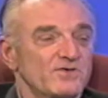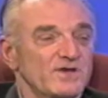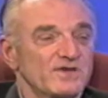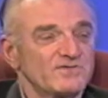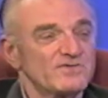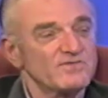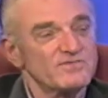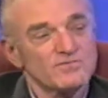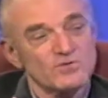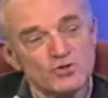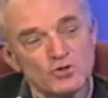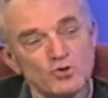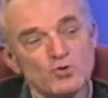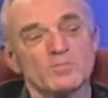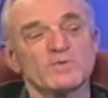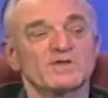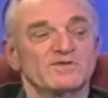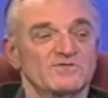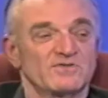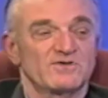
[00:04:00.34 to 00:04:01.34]
just
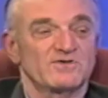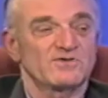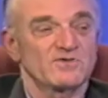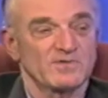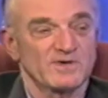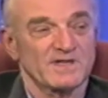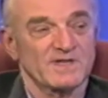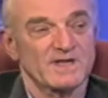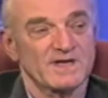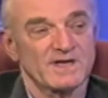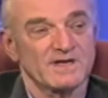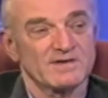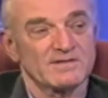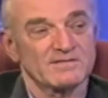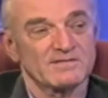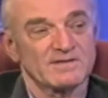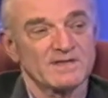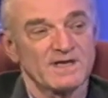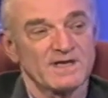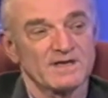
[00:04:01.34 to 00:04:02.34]
humans that are doing that.
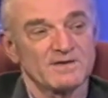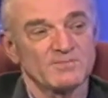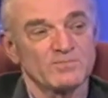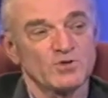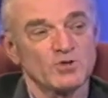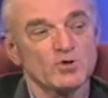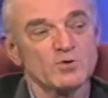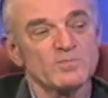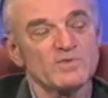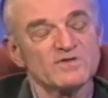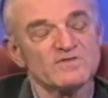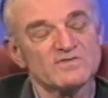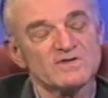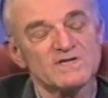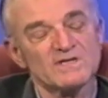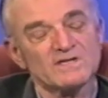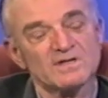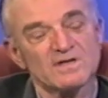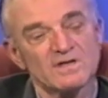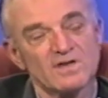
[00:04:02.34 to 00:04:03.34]
And humans
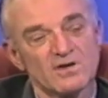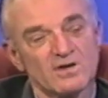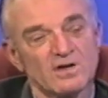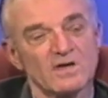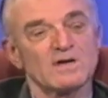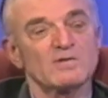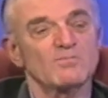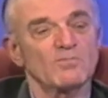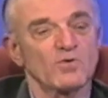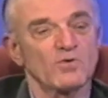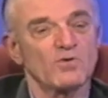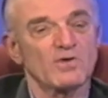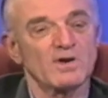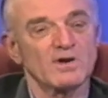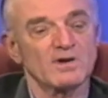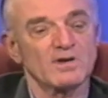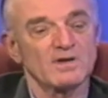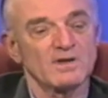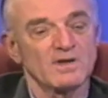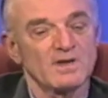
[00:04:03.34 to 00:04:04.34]
need to learn more
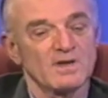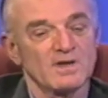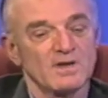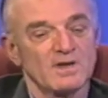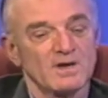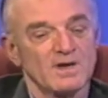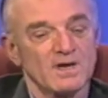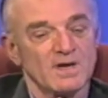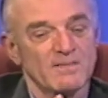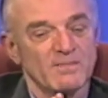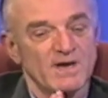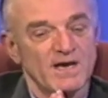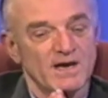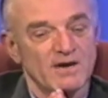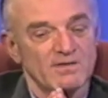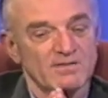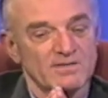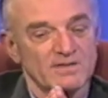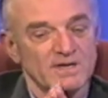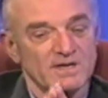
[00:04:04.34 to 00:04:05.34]

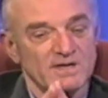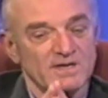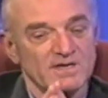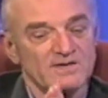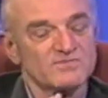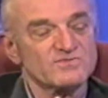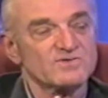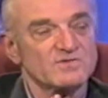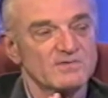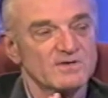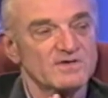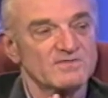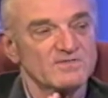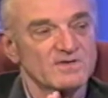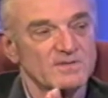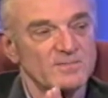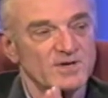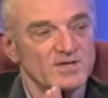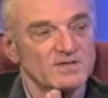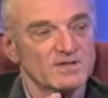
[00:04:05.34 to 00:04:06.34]
about their histories and
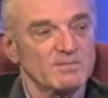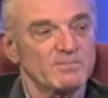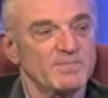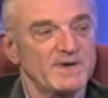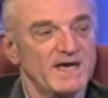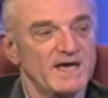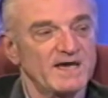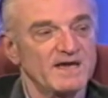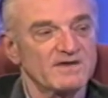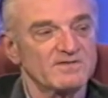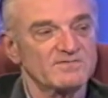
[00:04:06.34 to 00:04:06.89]
about their past.